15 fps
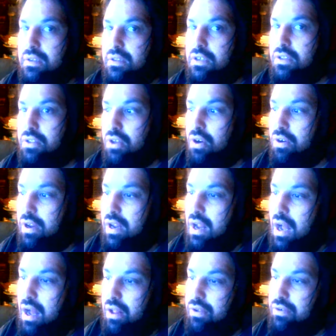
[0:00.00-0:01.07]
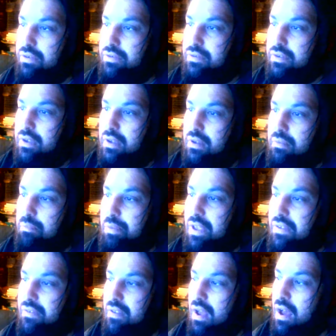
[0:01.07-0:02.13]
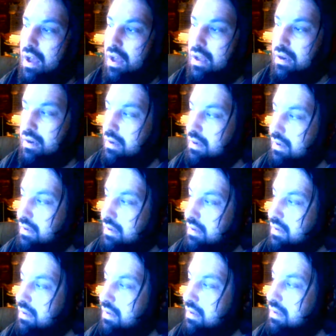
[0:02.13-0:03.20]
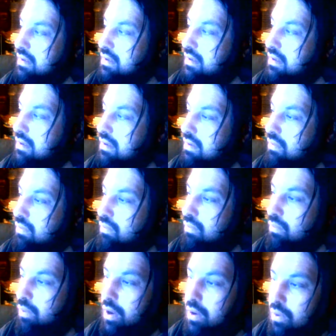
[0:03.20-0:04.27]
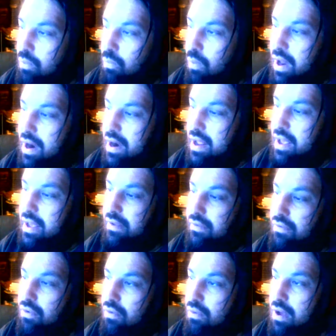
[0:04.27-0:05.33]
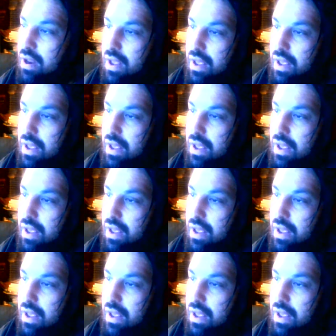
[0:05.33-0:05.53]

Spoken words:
to $30 based on what it is, who it